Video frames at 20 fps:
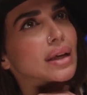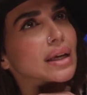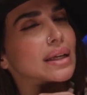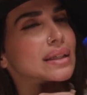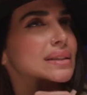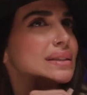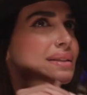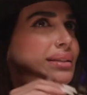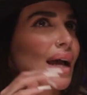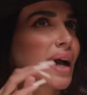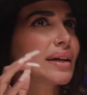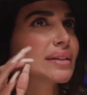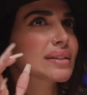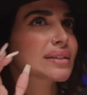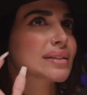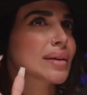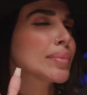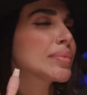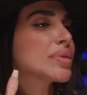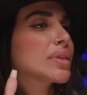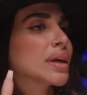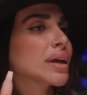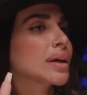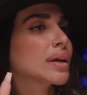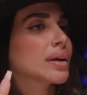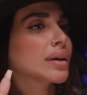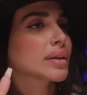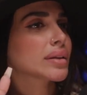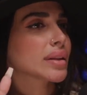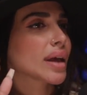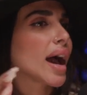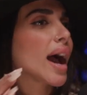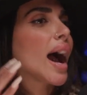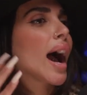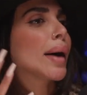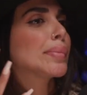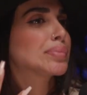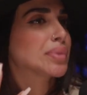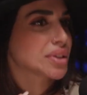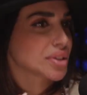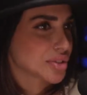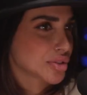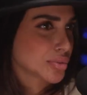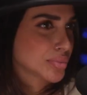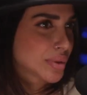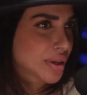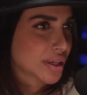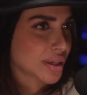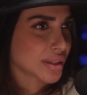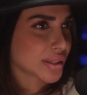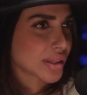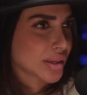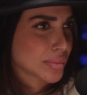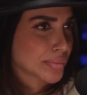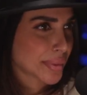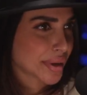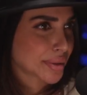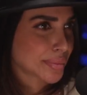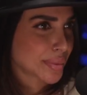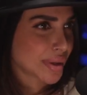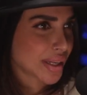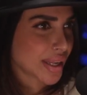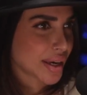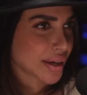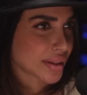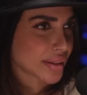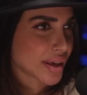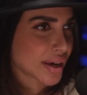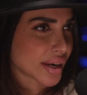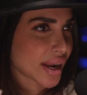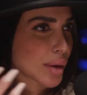It's not something that happened to me that made me like that.